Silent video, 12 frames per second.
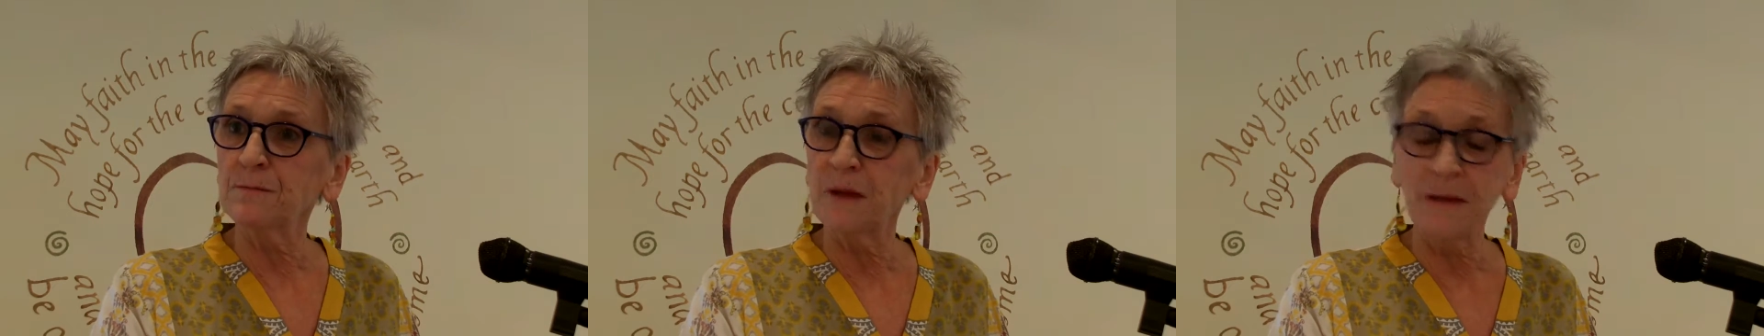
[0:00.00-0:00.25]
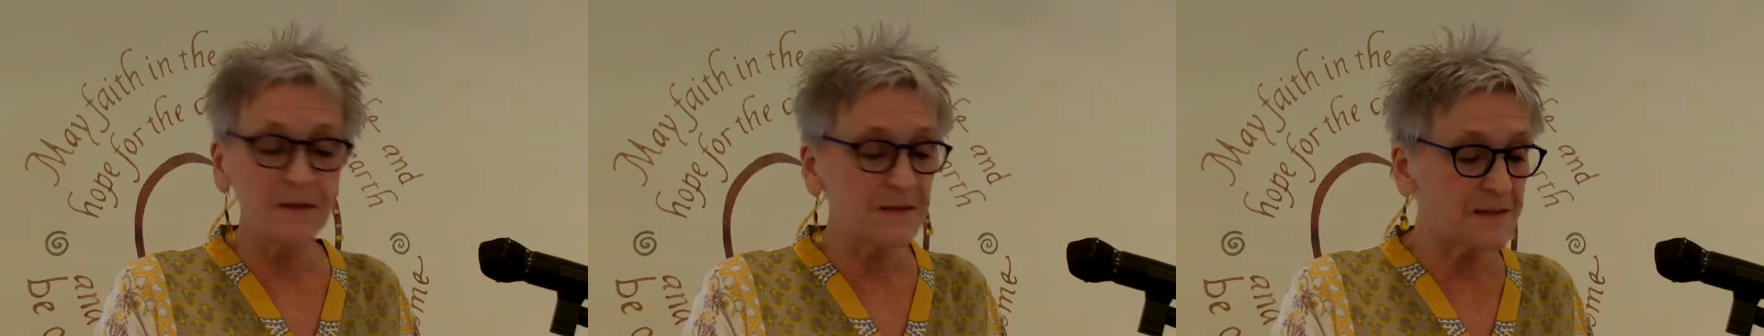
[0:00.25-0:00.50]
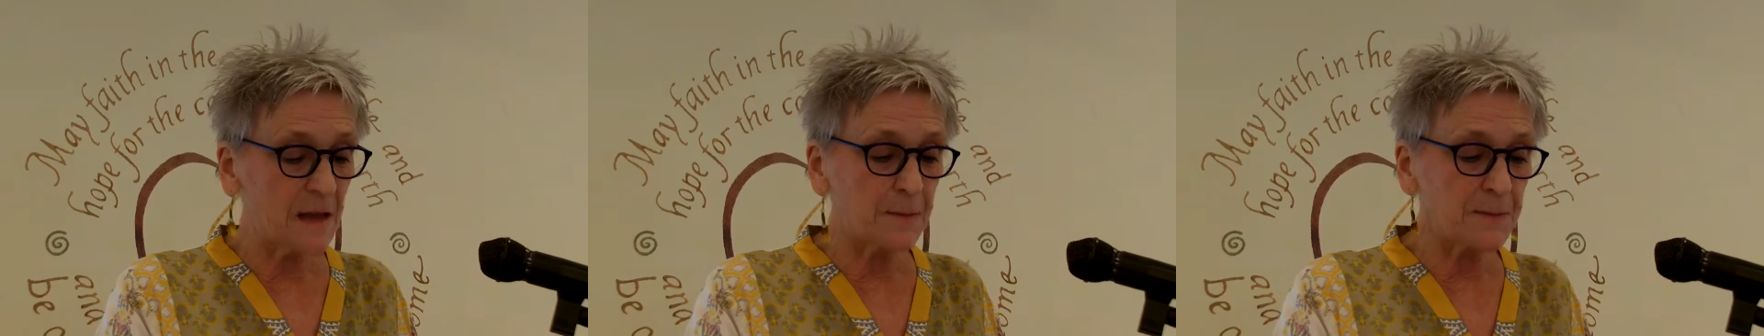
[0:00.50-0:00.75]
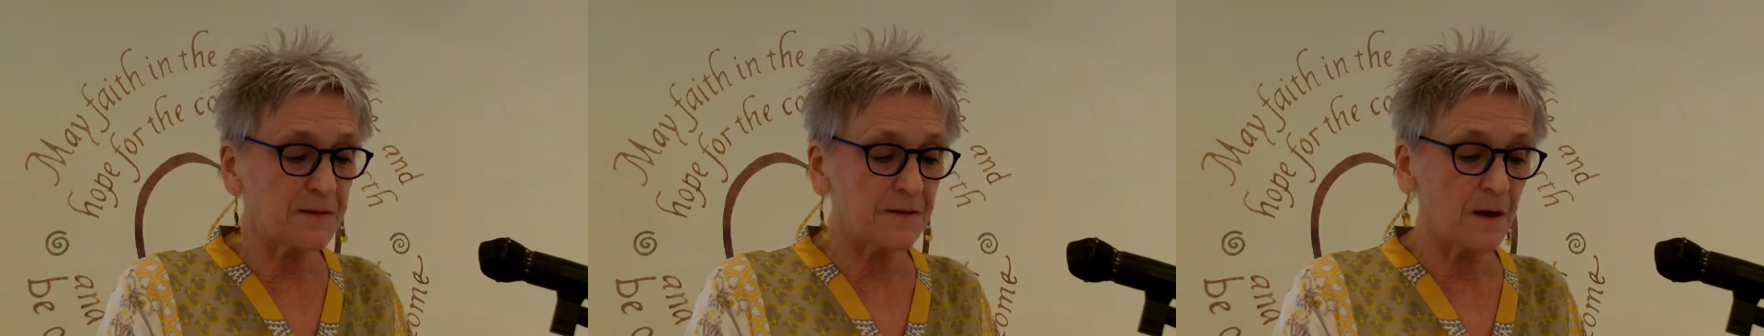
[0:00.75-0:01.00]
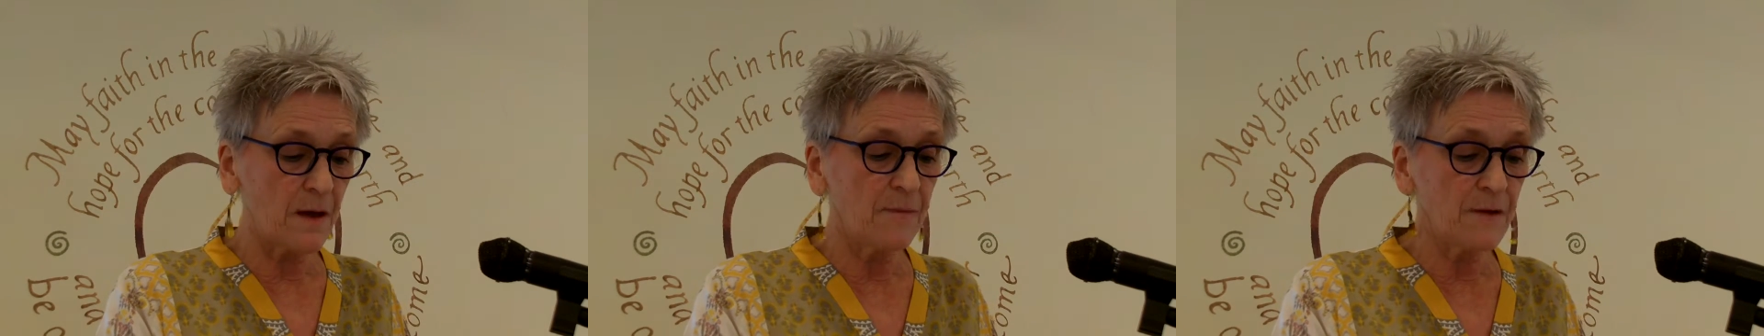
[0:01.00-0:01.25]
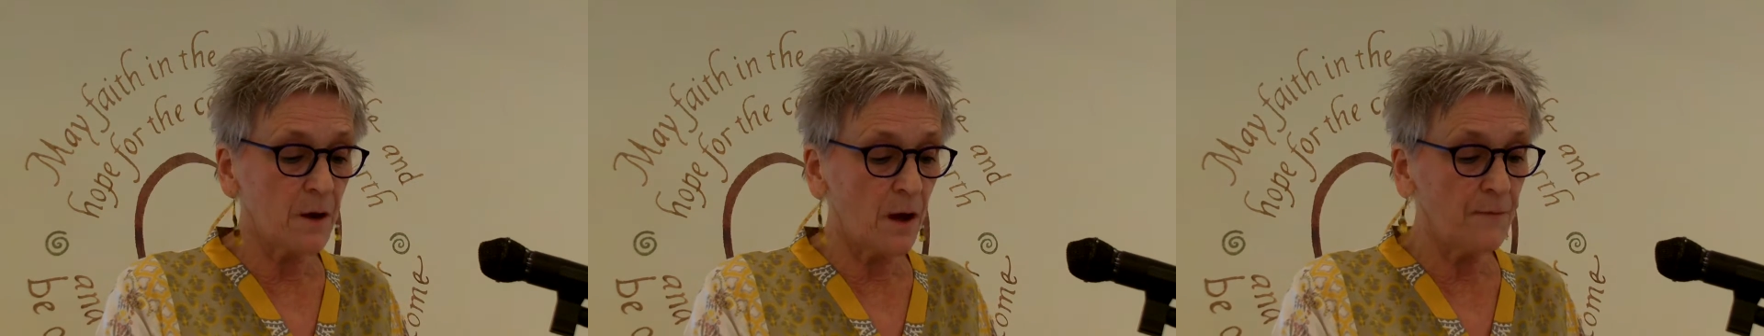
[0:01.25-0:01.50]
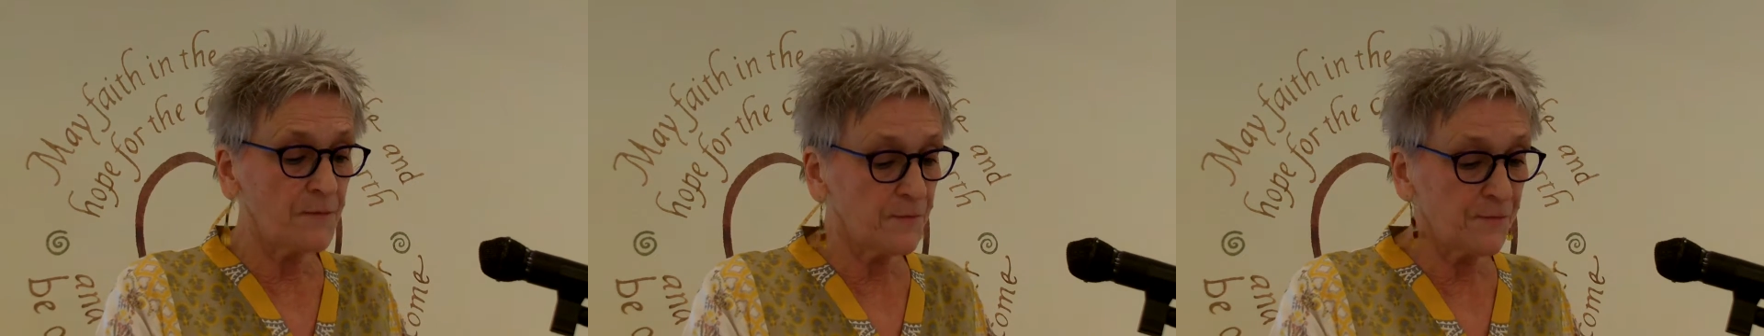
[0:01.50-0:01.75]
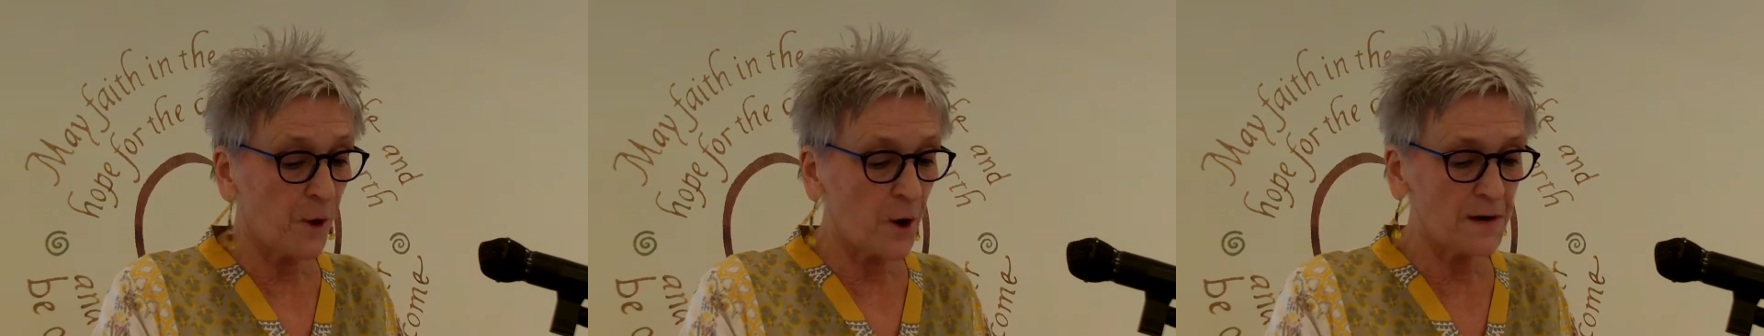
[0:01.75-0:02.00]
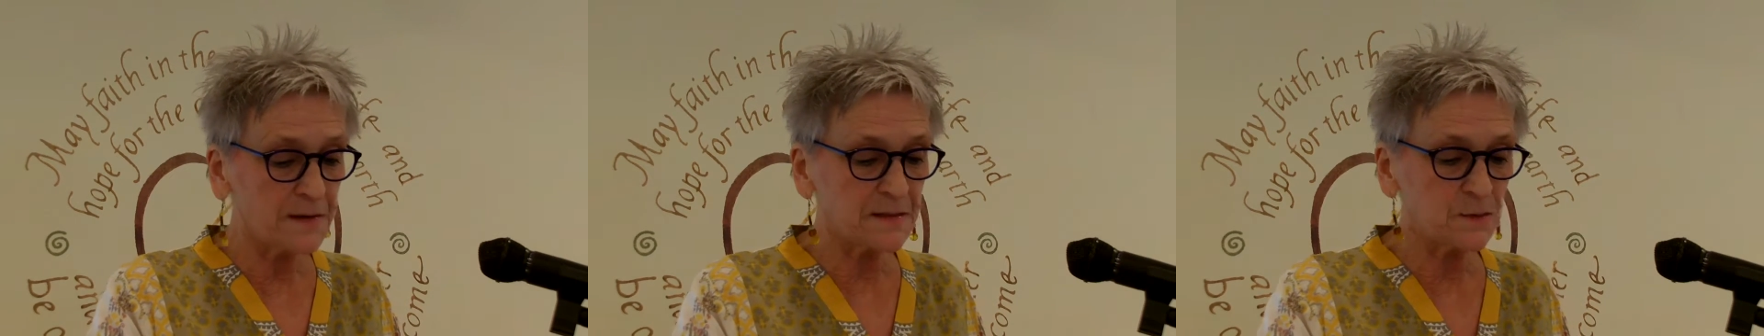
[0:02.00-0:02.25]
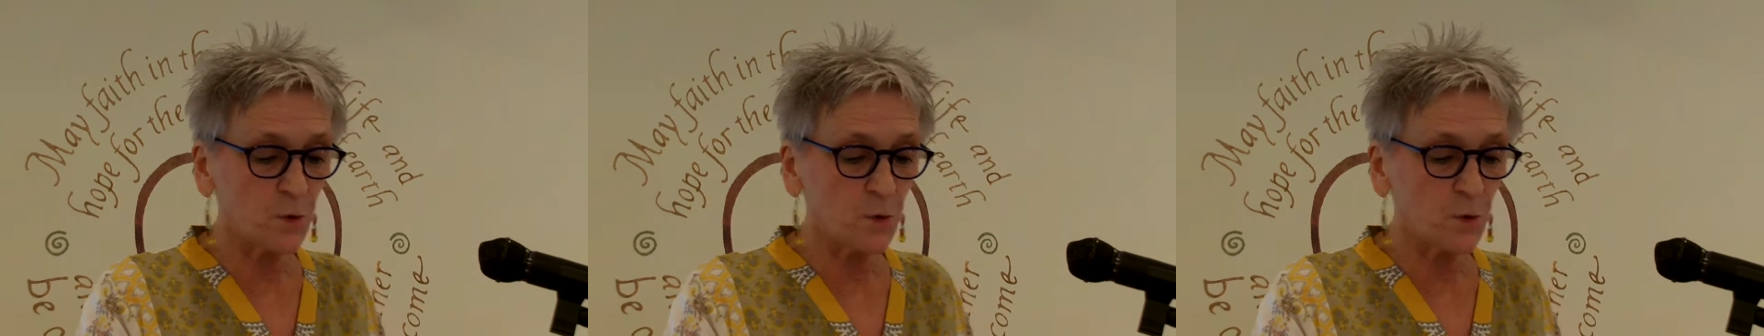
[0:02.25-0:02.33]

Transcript: in the depths of a forest